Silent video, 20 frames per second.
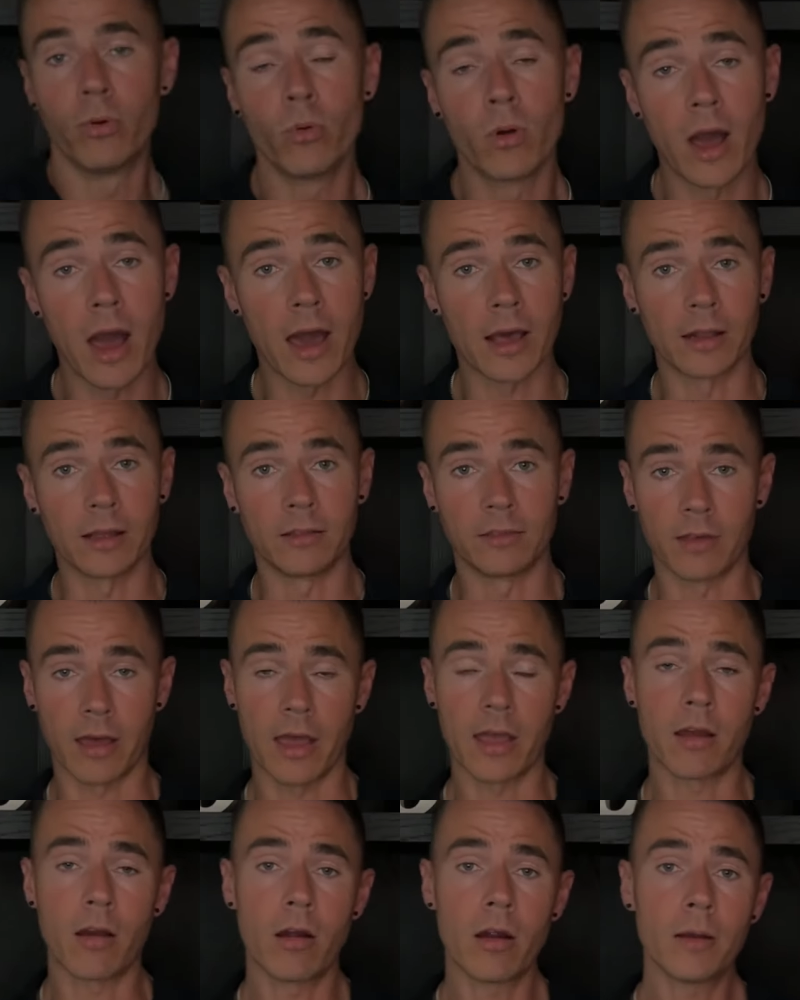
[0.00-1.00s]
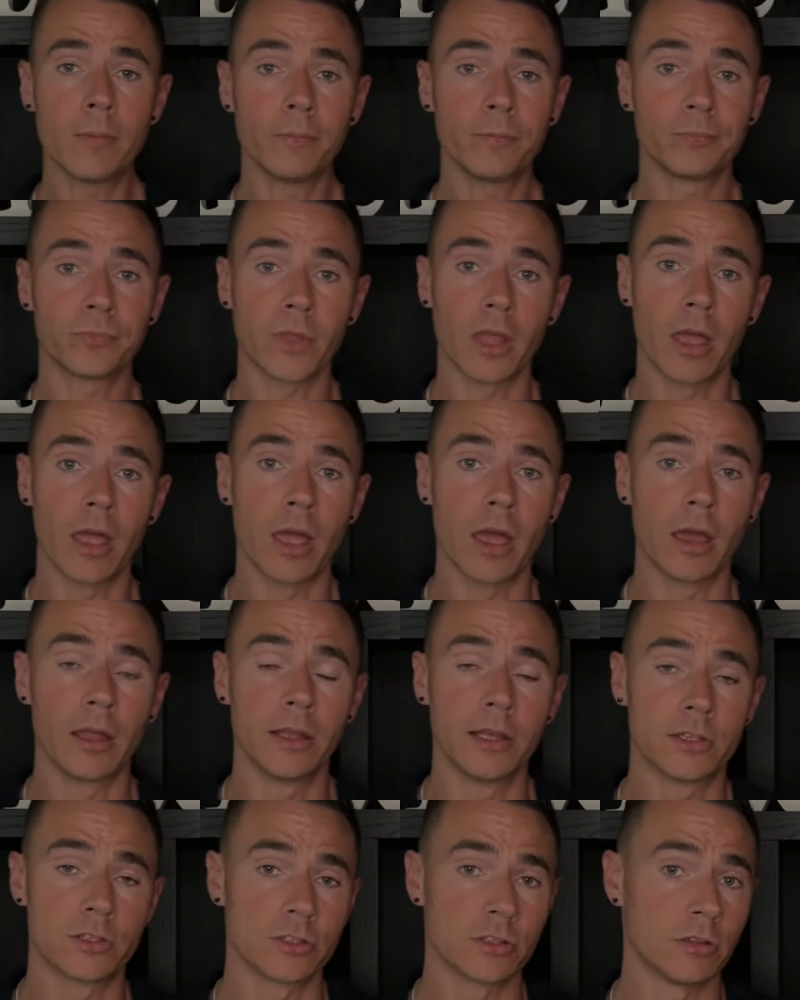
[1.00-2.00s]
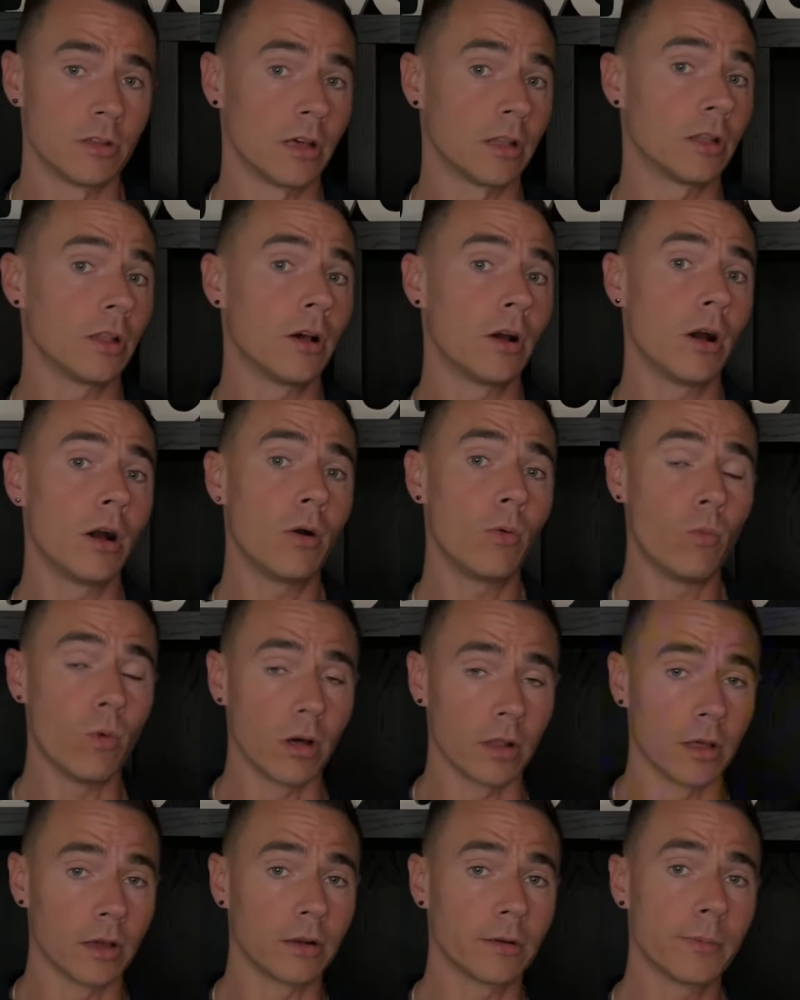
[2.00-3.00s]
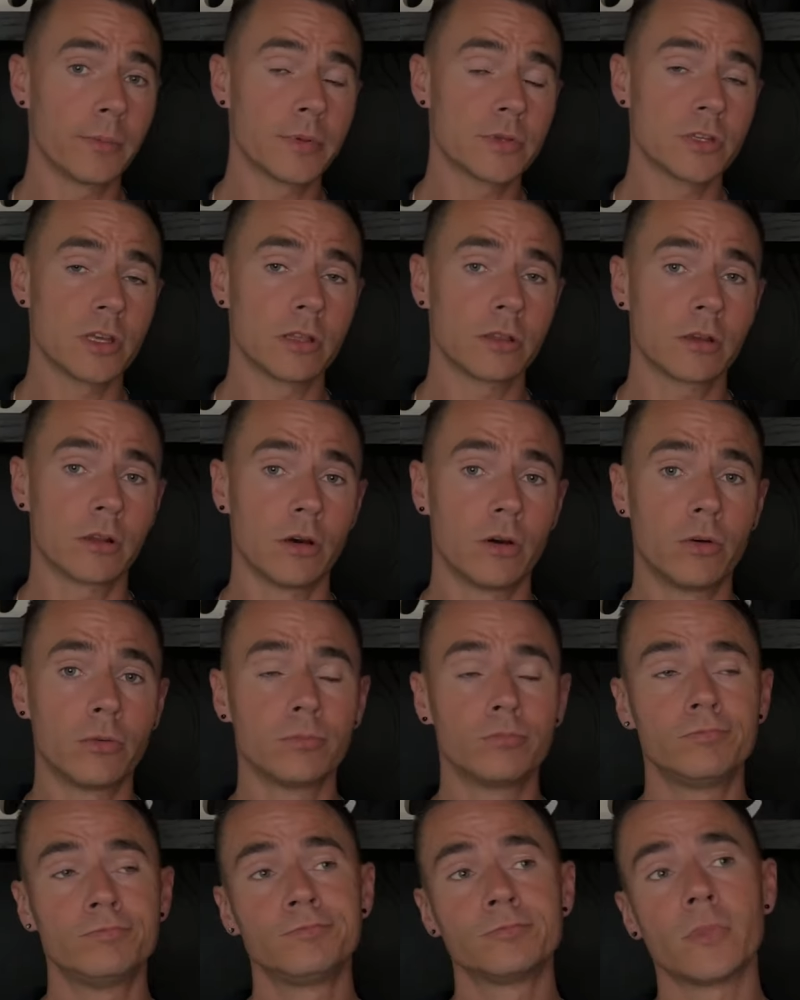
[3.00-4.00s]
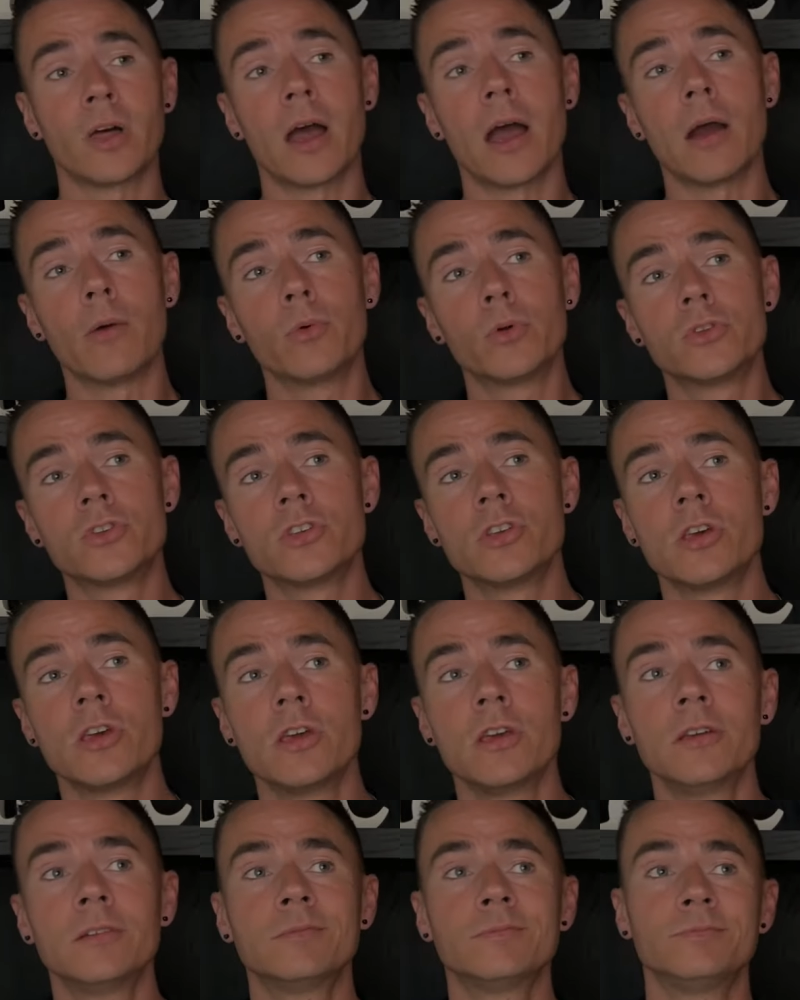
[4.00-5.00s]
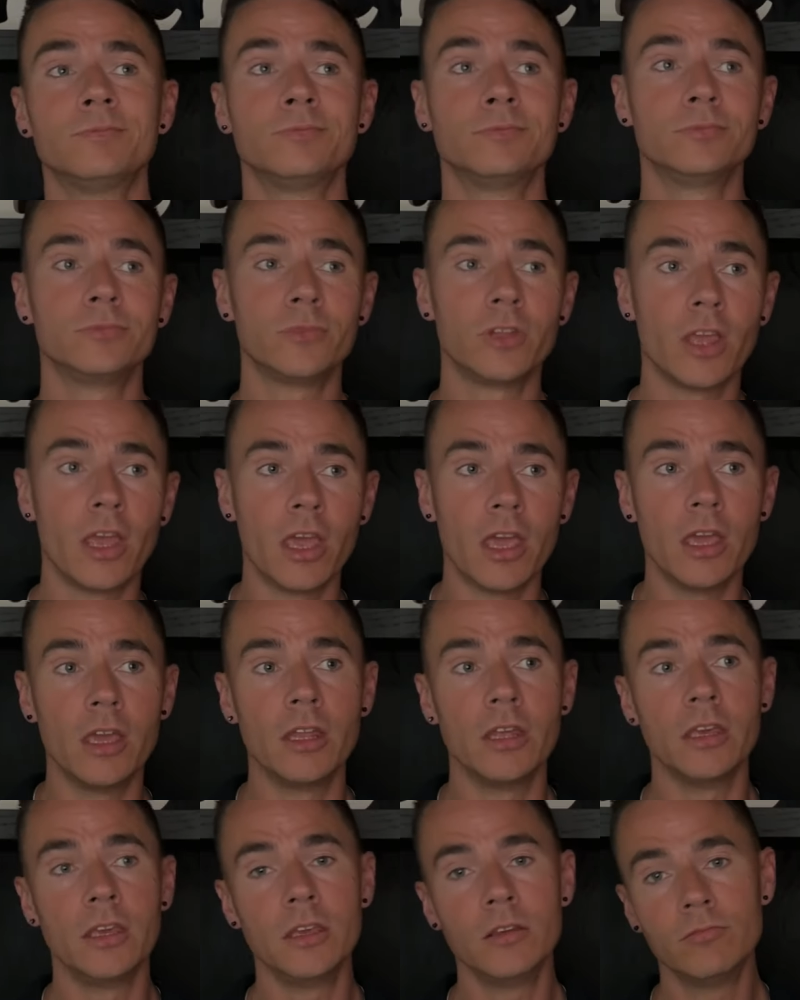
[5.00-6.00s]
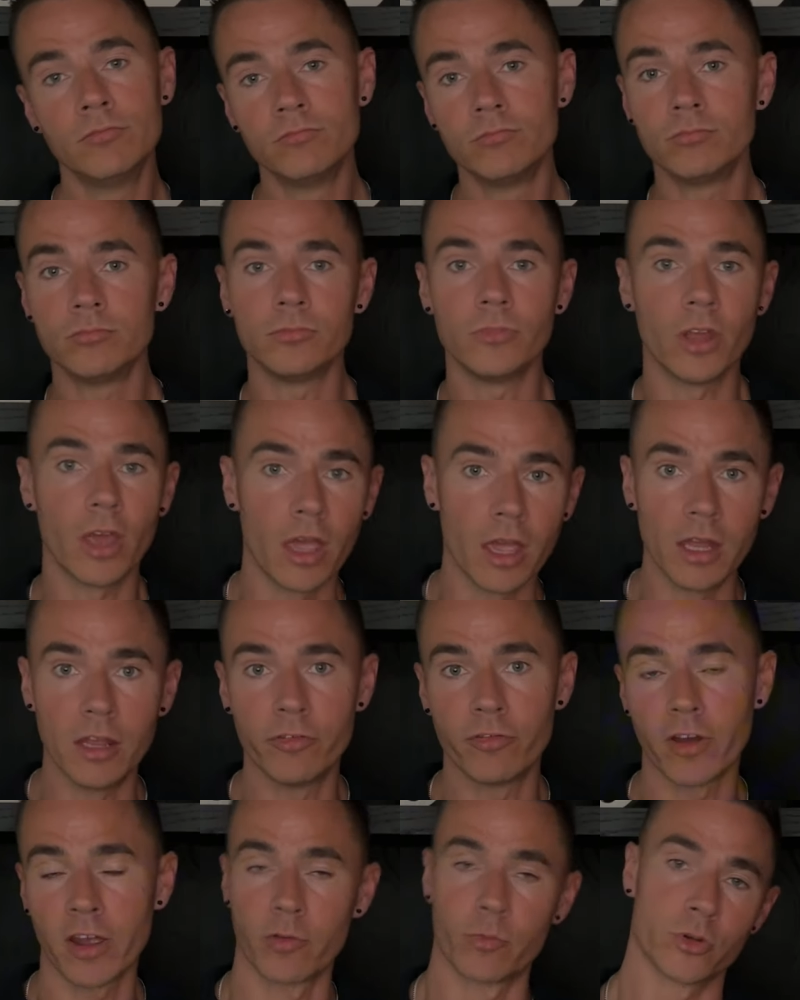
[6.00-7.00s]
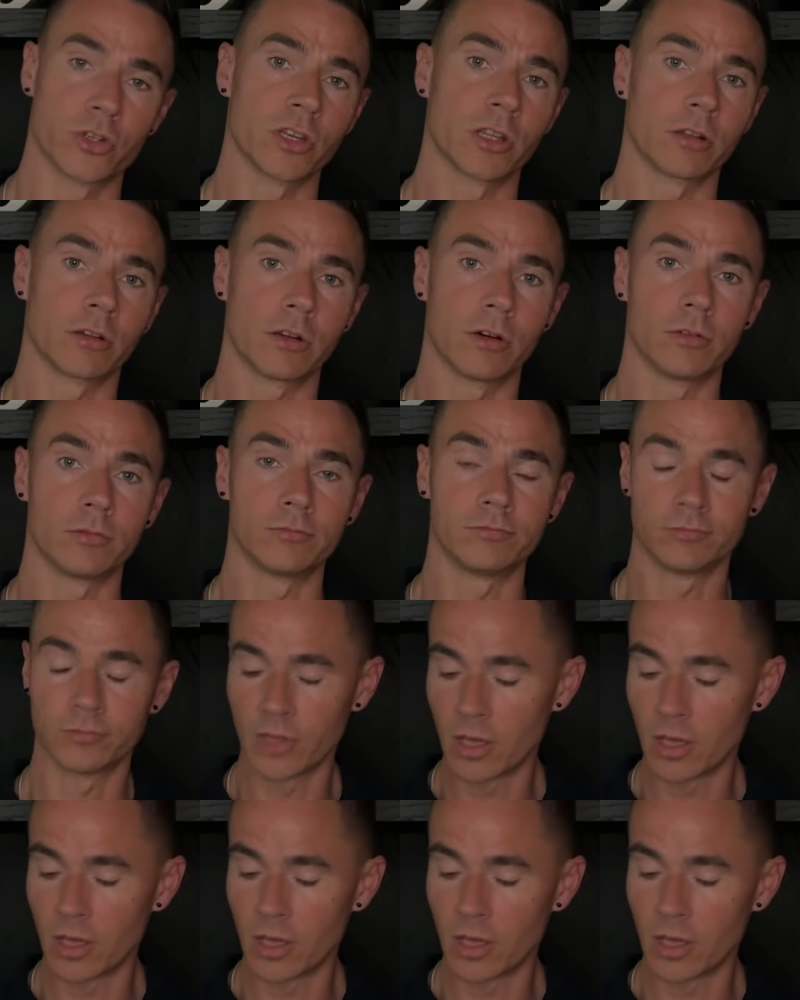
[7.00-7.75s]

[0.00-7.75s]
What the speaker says: Bugatti Tiger, and it's not a 100% clone. I would say 80-85% clone.